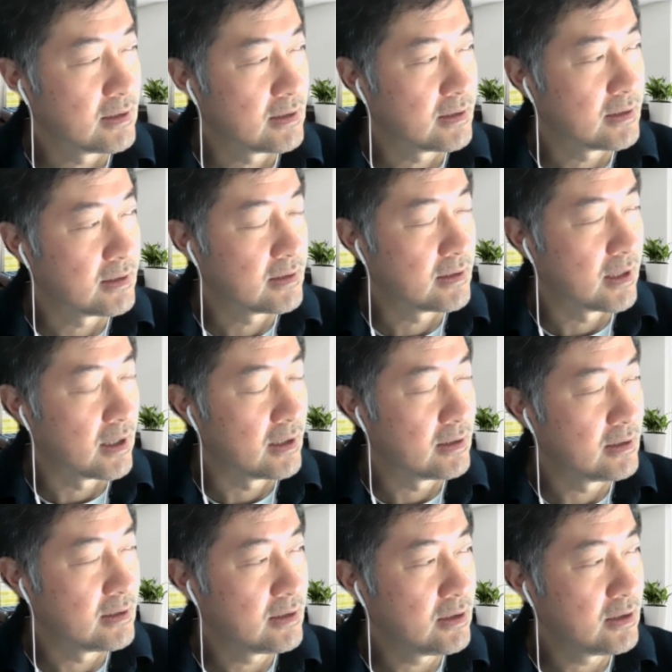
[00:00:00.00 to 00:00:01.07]

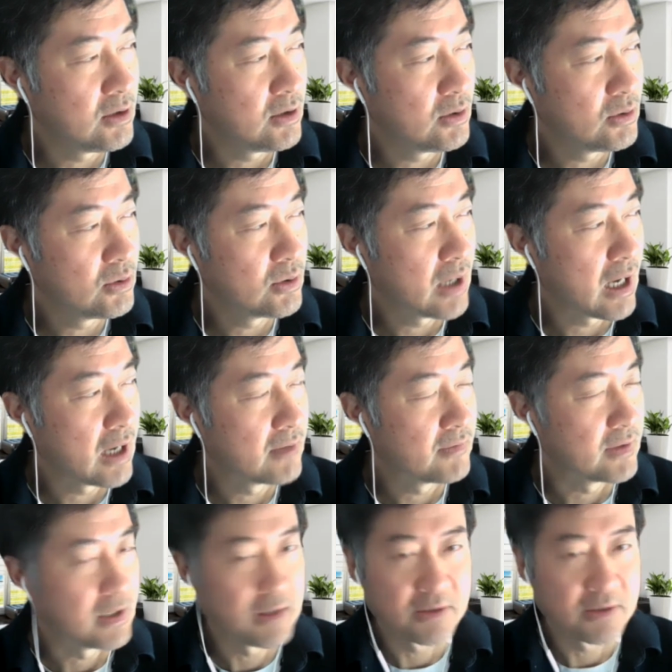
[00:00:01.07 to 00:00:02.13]
Then you have
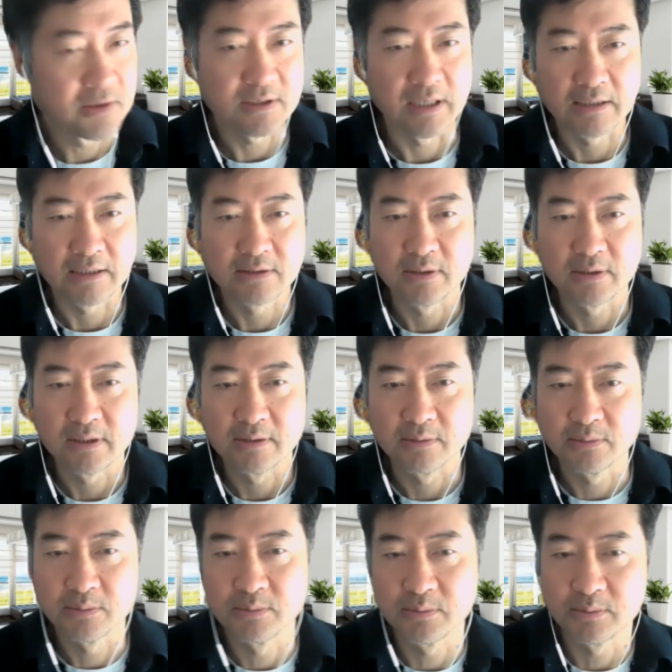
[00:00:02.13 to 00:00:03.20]
another state. So
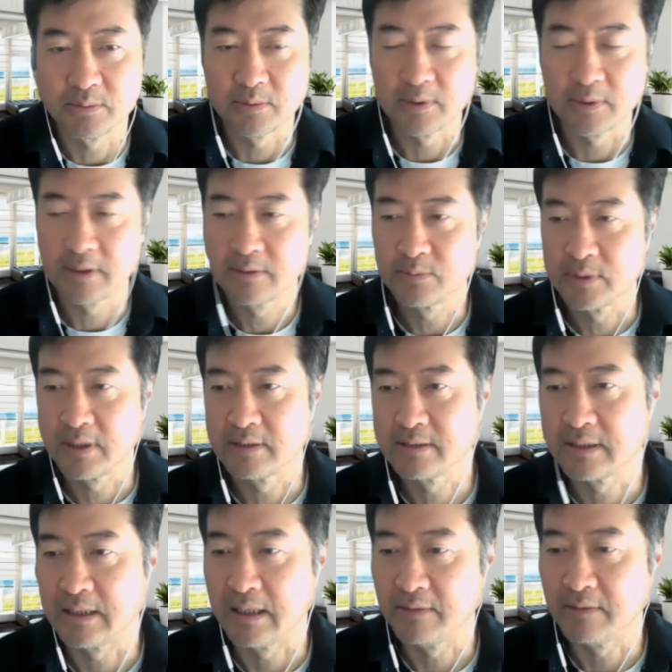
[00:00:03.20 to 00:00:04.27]
what does it
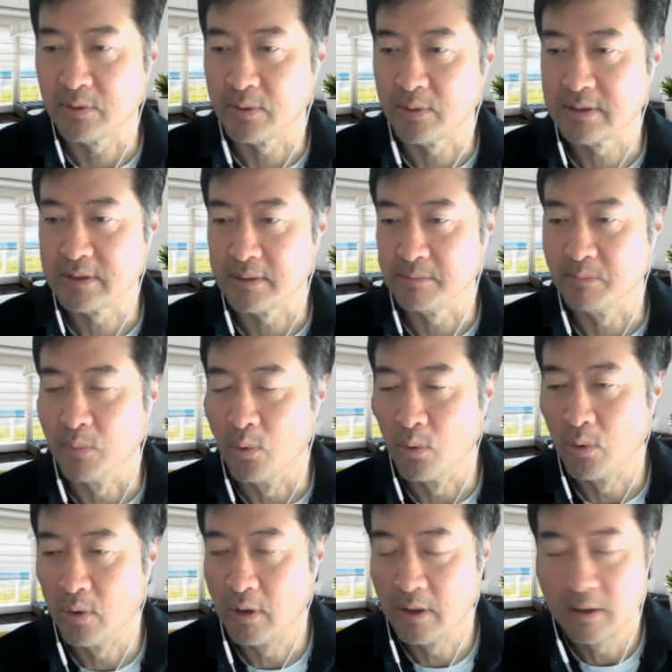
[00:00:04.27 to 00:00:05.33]
give you? Is it
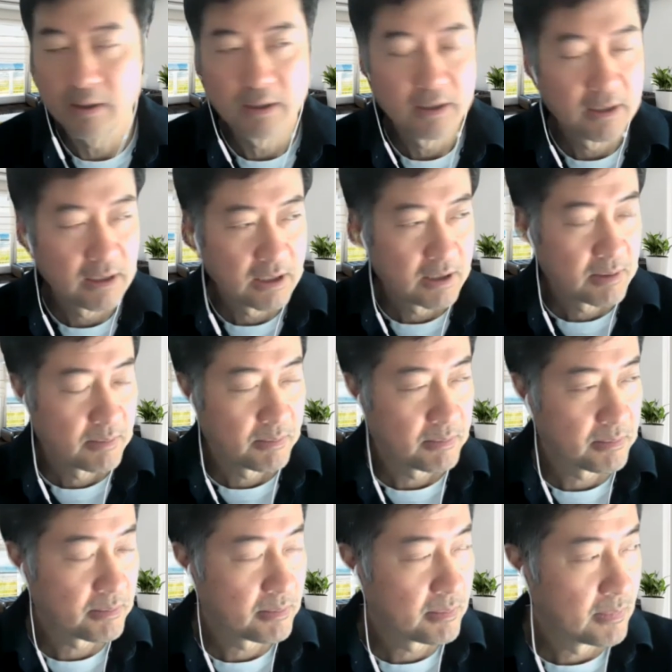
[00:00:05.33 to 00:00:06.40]
more?
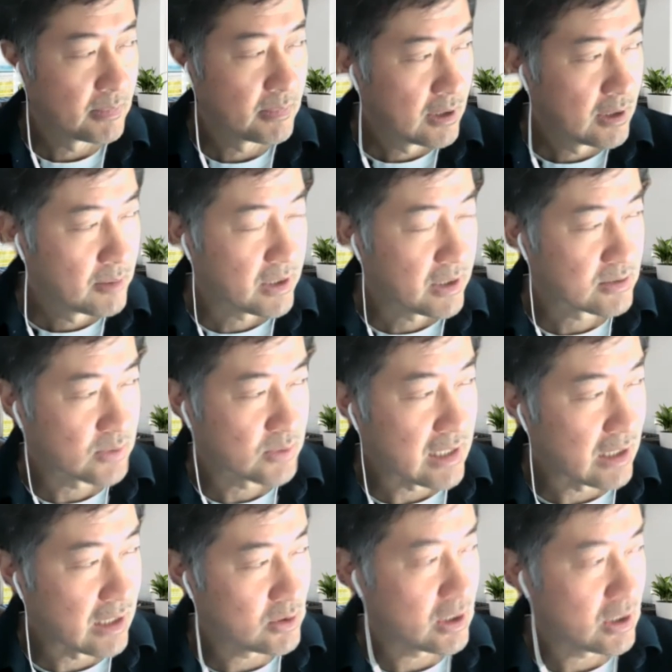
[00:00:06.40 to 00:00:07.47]
Because right now
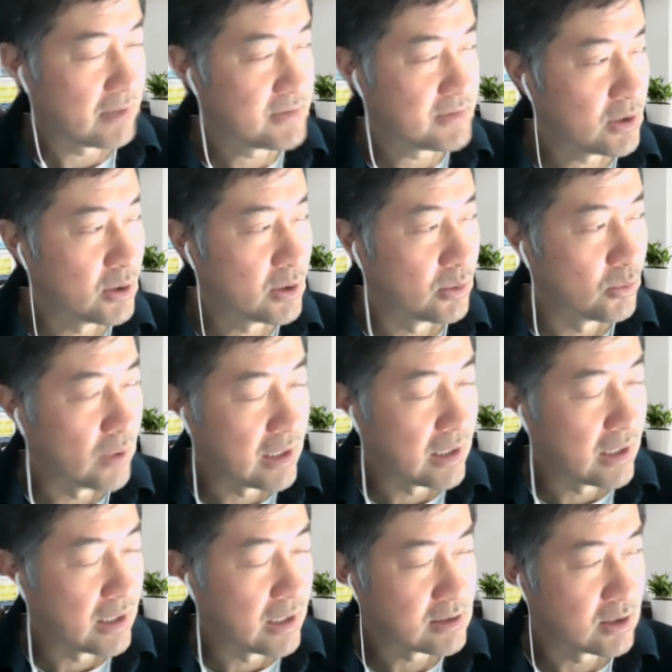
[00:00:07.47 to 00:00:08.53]
you have 0 and 1s,
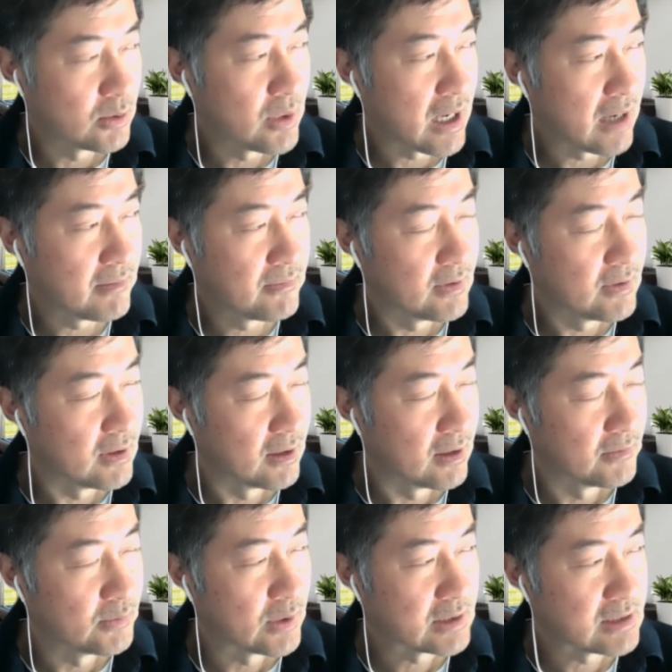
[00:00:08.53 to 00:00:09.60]
right? So we have,
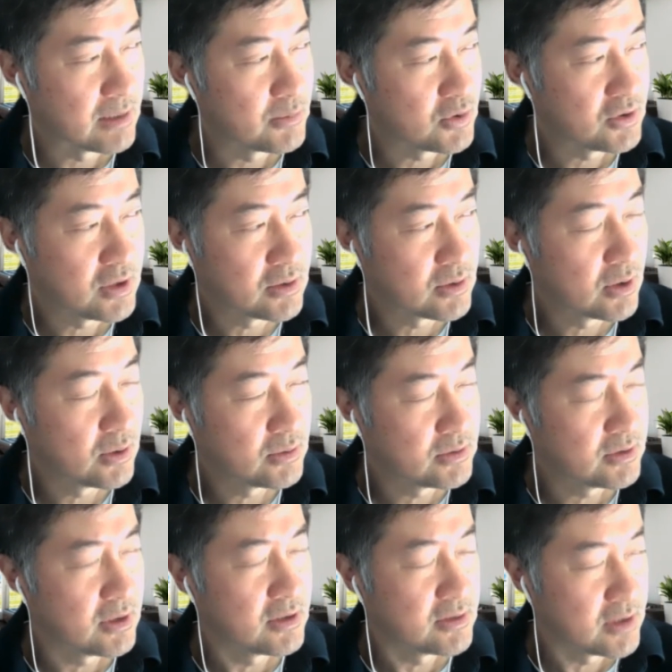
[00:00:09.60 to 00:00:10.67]
for example, 0
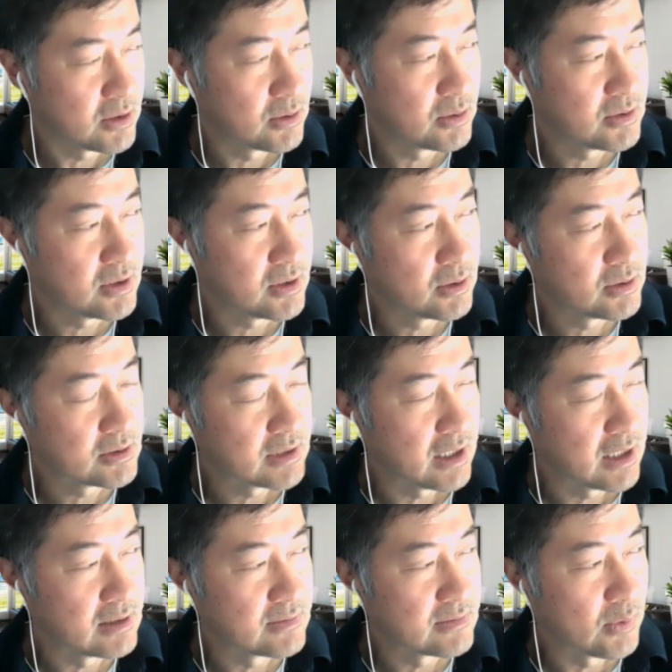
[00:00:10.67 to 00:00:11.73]

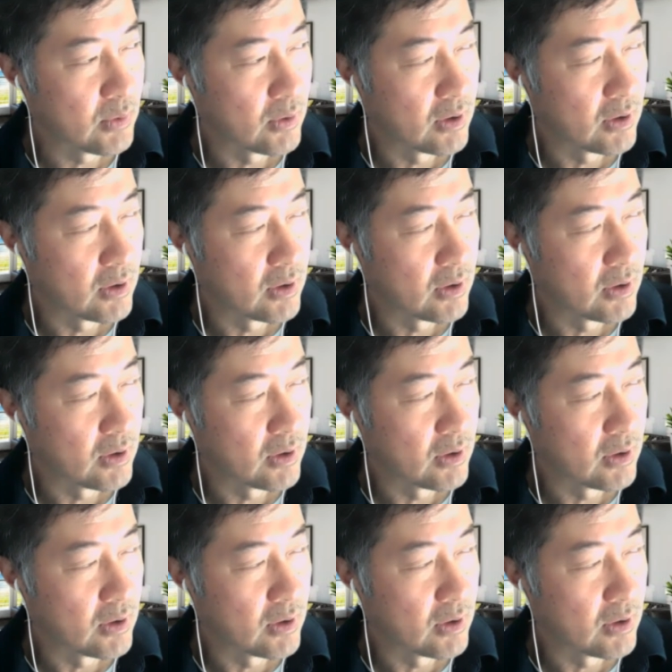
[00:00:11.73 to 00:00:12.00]
stands for